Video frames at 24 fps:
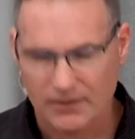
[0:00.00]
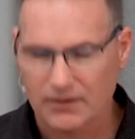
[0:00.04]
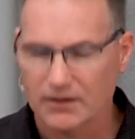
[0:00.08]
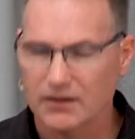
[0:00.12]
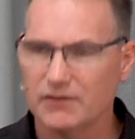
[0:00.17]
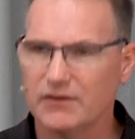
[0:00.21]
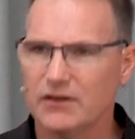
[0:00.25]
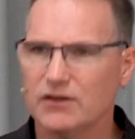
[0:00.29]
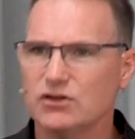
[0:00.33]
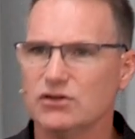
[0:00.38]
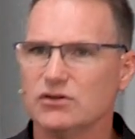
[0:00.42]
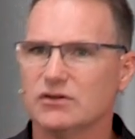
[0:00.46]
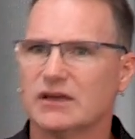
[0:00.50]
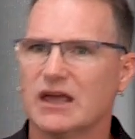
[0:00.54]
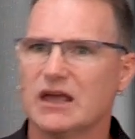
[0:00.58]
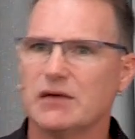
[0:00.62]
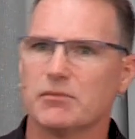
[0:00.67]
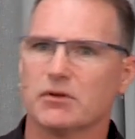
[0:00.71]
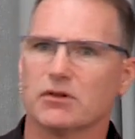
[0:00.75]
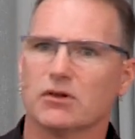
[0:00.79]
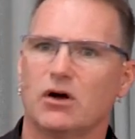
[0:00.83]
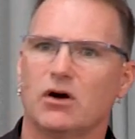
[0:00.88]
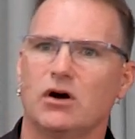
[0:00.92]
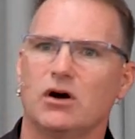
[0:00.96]
and then you came
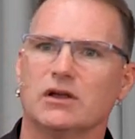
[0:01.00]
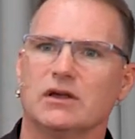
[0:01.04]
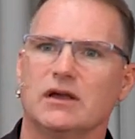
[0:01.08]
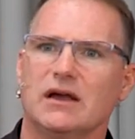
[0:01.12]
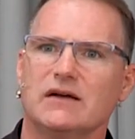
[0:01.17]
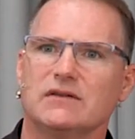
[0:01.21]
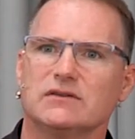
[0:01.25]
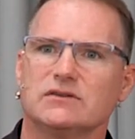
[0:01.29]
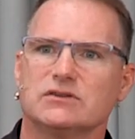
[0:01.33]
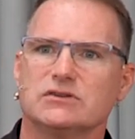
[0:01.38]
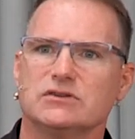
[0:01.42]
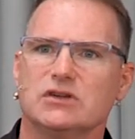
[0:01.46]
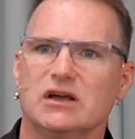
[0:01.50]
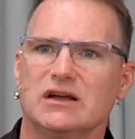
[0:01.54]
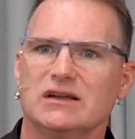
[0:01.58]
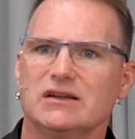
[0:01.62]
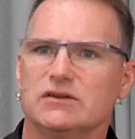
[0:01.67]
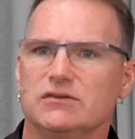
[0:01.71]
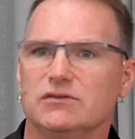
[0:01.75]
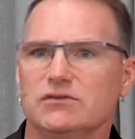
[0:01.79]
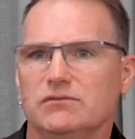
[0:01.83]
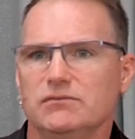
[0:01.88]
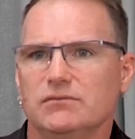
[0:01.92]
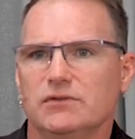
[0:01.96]
along, you had, you
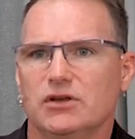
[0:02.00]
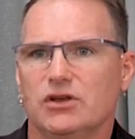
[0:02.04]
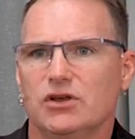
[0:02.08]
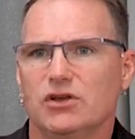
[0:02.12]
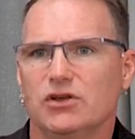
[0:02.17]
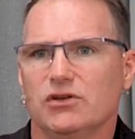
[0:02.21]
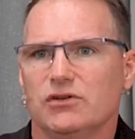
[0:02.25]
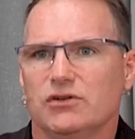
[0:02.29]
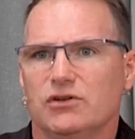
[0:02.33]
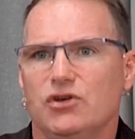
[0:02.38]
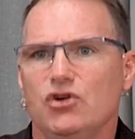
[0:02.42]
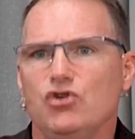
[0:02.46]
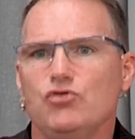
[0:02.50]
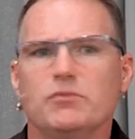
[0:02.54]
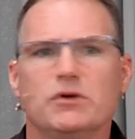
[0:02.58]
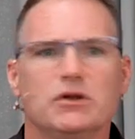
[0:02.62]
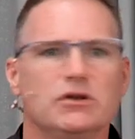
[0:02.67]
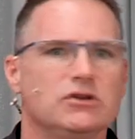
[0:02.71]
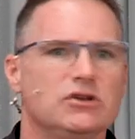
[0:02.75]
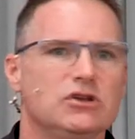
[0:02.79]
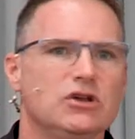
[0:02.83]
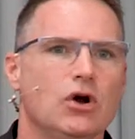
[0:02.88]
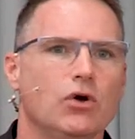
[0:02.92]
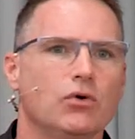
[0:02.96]
had
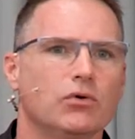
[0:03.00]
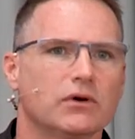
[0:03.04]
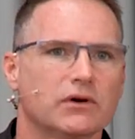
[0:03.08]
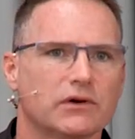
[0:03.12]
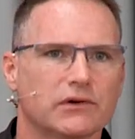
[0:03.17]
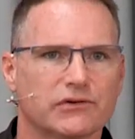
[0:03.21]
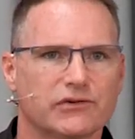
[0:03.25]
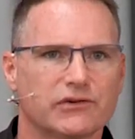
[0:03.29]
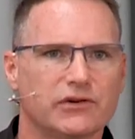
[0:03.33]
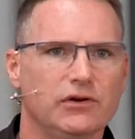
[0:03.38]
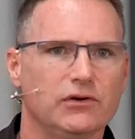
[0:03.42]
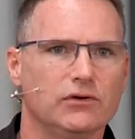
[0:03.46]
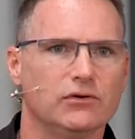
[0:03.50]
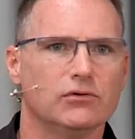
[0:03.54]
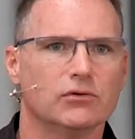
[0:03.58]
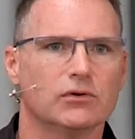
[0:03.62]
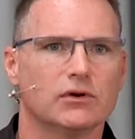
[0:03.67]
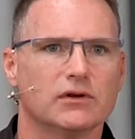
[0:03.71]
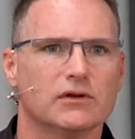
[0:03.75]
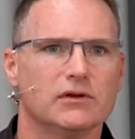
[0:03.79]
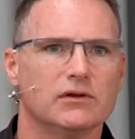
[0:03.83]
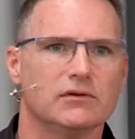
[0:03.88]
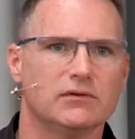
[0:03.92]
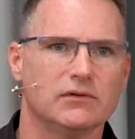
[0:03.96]
human yokes too, where
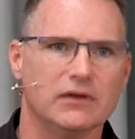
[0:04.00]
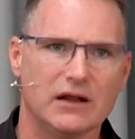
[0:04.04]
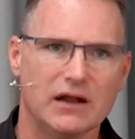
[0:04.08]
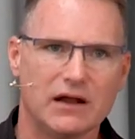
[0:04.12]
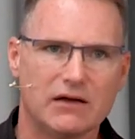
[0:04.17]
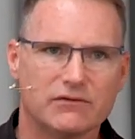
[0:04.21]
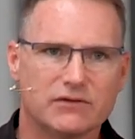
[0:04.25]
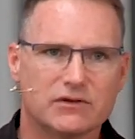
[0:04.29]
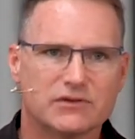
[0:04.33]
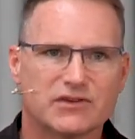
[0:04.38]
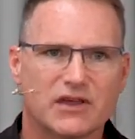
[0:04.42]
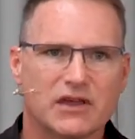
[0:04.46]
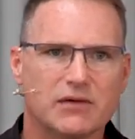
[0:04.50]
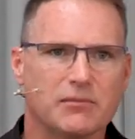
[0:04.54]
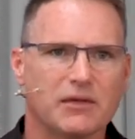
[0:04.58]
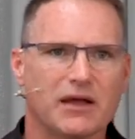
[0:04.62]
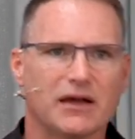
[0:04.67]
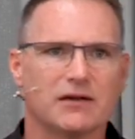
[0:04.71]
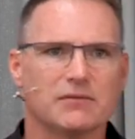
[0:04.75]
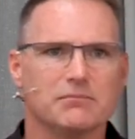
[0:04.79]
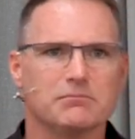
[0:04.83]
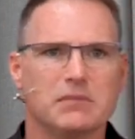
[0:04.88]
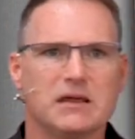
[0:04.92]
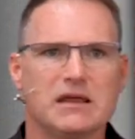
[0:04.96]
you, would have the same
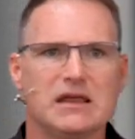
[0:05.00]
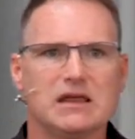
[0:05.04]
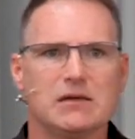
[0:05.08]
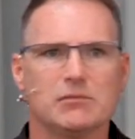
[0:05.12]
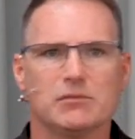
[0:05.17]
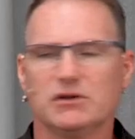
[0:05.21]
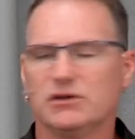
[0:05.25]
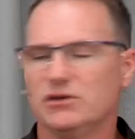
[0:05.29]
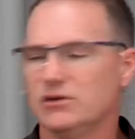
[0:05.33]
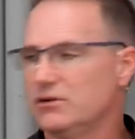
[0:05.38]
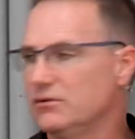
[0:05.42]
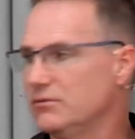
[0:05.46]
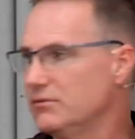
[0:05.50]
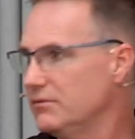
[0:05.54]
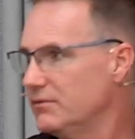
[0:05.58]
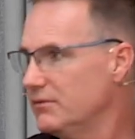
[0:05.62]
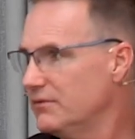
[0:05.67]
kind of beam and you'd